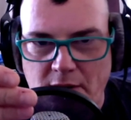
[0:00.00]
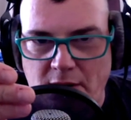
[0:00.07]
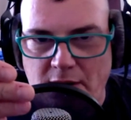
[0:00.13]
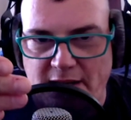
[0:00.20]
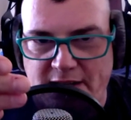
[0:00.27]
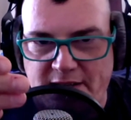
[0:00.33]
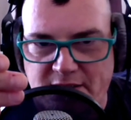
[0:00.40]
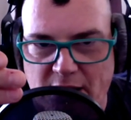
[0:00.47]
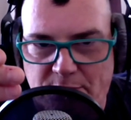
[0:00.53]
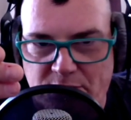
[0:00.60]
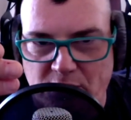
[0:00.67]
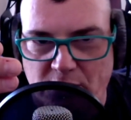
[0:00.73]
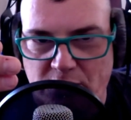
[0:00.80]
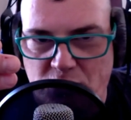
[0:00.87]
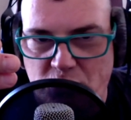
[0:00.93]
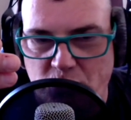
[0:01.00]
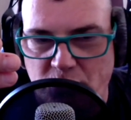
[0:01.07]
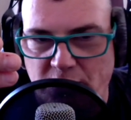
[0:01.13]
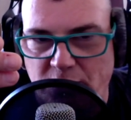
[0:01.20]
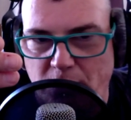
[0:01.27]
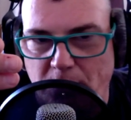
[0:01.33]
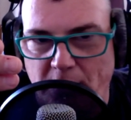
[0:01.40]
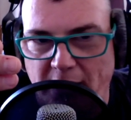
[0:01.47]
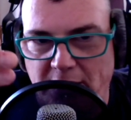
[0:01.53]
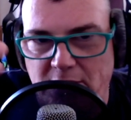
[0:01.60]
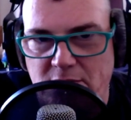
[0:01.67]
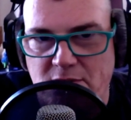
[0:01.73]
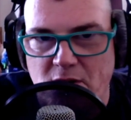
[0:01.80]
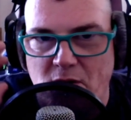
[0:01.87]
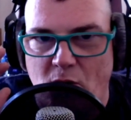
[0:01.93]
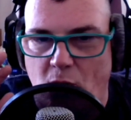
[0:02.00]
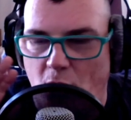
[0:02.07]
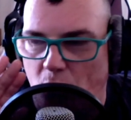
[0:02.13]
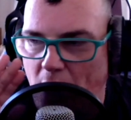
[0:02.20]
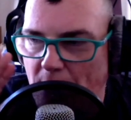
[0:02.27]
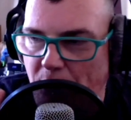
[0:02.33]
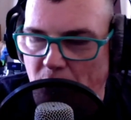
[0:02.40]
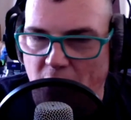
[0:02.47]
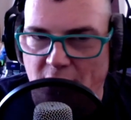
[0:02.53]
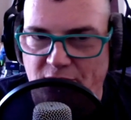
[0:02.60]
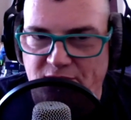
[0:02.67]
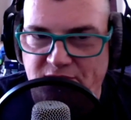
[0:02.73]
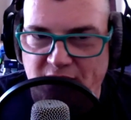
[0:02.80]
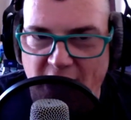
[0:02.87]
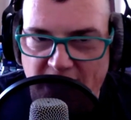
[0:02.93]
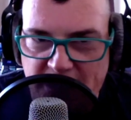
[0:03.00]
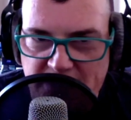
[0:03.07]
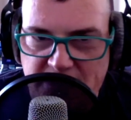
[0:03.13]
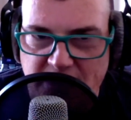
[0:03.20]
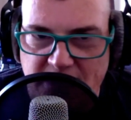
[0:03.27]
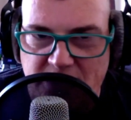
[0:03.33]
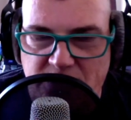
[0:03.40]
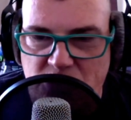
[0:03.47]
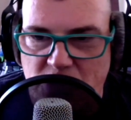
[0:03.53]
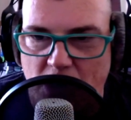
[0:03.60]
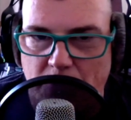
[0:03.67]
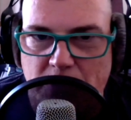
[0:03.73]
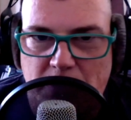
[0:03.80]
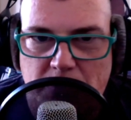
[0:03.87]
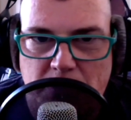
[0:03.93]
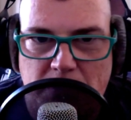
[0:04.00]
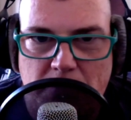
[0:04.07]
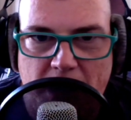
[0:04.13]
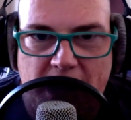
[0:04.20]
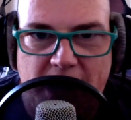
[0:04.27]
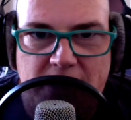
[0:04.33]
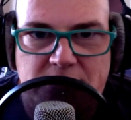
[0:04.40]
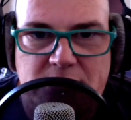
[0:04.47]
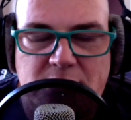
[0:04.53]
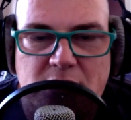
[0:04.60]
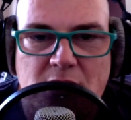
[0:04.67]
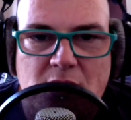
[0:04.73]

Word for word: like Samsung has shown in their patents, or wrap around the sides, like the Xiaomi Mi Mix.